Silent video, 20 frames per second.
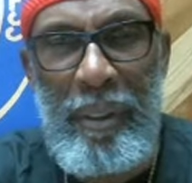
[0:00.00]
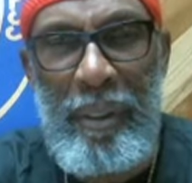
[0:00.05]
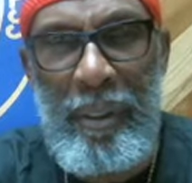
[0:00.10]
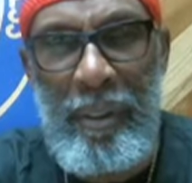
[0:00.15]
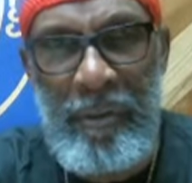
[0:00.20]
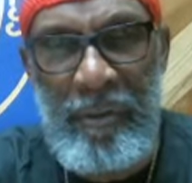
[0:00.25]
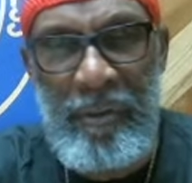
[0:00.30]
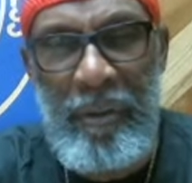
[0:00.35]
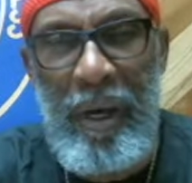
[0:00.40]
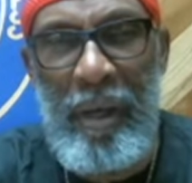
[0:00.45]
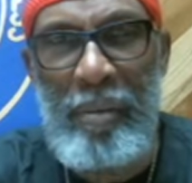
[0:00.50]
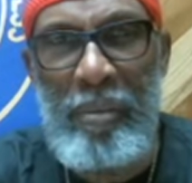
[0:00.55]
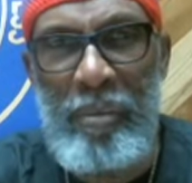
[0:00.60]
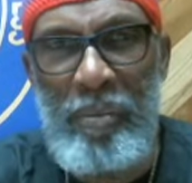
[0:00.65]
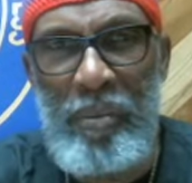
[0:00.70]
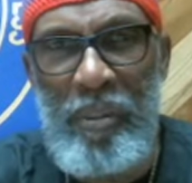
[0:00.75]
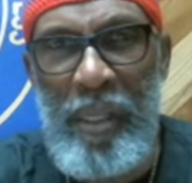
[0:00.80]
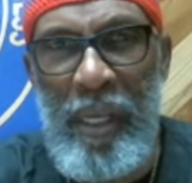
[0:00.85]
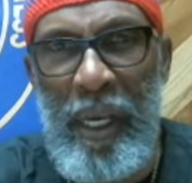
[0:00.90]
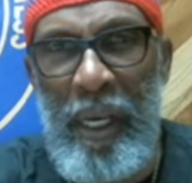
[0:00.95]
You follow what
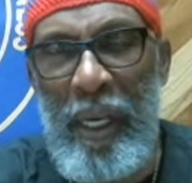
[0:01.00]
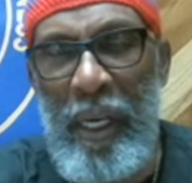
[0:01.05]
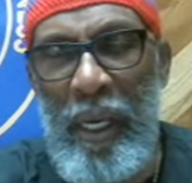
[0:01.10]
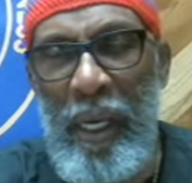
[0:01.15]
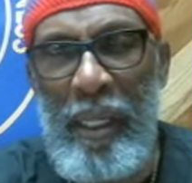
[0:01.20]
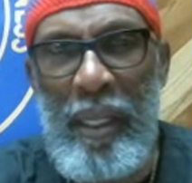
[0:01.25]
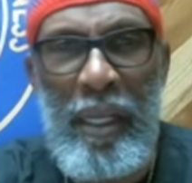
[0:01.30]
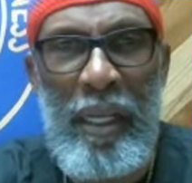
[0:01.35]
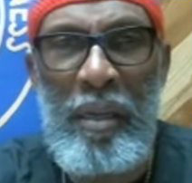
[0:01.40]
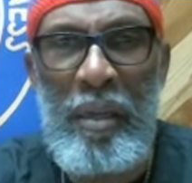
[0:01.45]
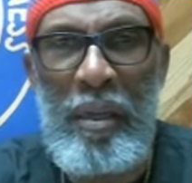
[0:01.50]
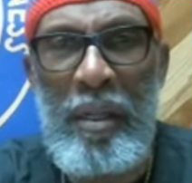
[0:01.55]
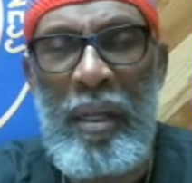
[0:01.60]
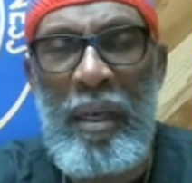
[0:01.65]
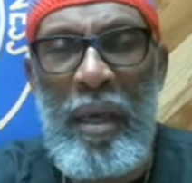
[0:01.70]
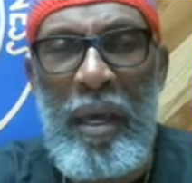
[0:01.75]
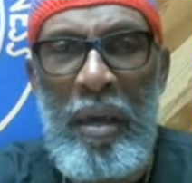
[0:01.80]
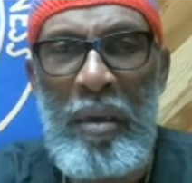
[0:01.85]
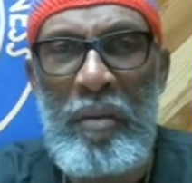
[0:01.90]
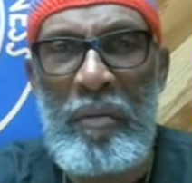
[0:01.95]
I'm saying? And then in,
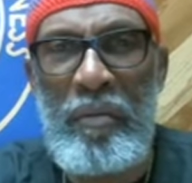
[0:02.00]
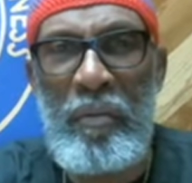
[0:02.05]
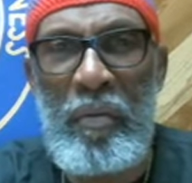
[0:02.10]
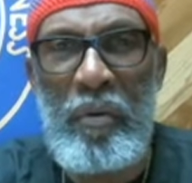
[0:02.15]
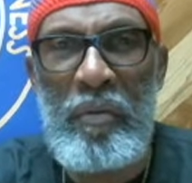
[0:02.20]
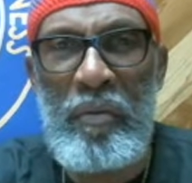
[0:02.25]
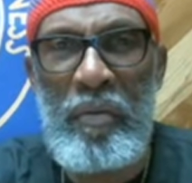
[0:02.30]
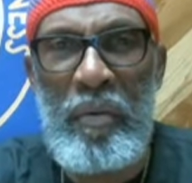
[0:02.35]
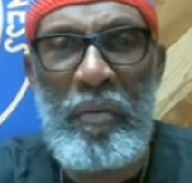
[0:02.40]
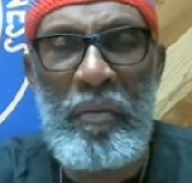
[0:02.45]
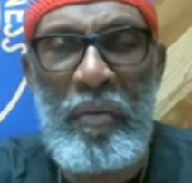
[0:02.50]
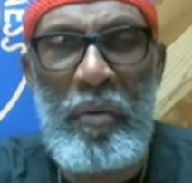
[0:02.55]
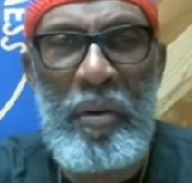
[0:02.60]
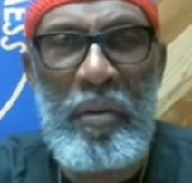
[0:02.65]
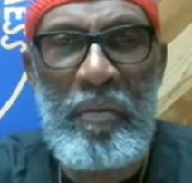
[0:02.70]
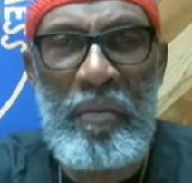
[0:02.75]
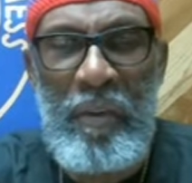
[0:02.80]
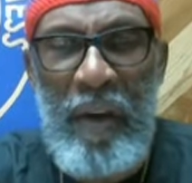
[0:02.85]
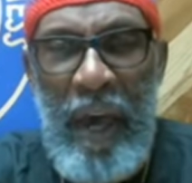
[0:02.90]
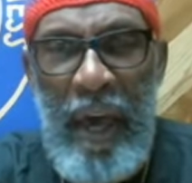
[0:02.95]
in 44,
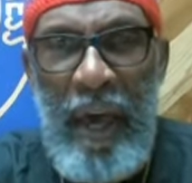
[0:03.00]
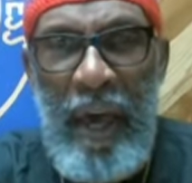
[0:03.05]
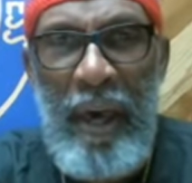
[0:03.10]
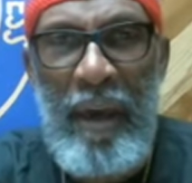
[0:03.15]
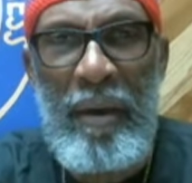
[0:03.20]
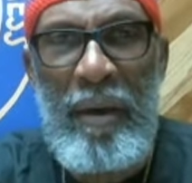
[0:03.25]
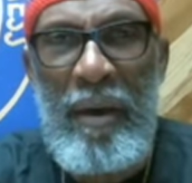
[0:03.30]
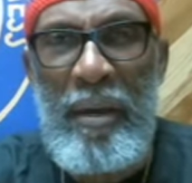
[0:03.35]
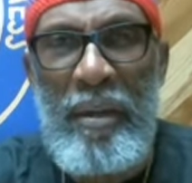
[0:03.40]
45,